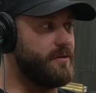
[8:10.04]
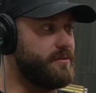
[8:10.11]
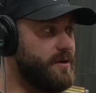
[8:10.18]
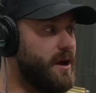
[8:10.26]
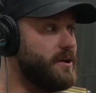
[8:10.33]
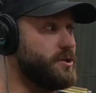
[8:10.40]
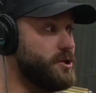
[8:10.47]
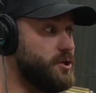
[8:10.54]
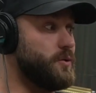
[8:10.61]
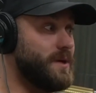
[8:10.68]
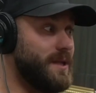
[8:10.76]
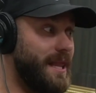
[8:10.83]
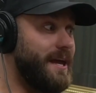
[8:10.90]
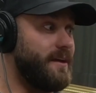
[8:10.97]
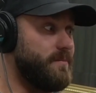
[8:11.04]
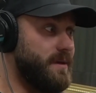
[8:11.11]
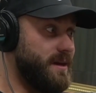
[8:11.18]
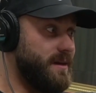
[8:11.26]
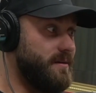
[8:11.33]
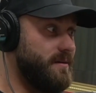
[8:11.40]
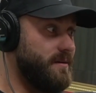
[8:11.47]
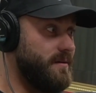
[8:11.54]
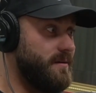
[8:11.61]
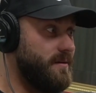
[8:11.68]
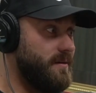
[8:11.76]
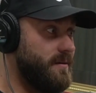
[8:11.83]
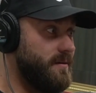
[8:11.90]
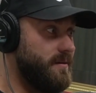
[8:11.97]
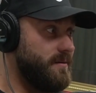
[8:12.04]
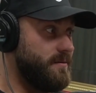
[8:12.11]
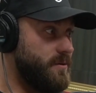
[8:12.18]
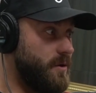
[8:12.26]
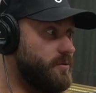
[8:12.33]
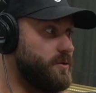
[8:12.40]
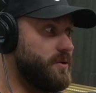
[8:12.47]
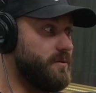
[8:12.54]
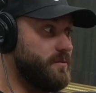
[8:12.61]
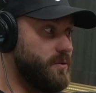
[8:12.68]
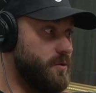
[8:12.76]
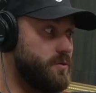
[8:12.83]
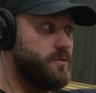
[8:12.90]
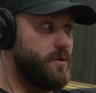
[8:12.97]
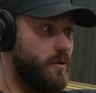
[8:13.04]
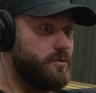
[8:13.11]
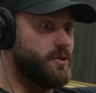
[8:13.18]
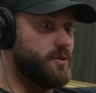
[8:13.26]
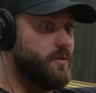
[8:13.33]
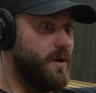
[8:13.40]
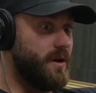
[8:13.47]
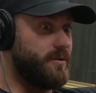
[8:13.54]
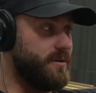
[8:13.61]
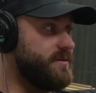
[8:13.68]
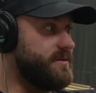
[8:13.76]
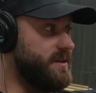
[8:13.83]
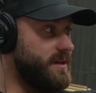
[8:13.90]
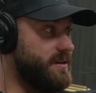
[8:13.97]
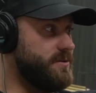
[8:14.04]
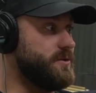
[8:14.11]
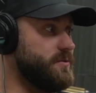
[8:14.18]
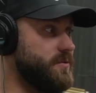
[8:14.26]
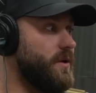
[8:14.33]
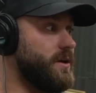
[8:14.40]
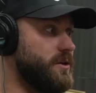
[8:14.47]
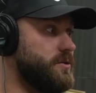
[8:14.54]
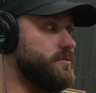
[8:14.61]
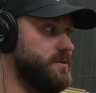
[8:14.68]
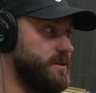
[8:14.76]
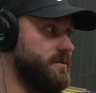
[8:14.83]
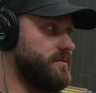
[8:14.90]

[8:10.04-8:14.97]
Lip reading: not to do it like me. Don't do it. Don't do what Chris did. Do what you do. You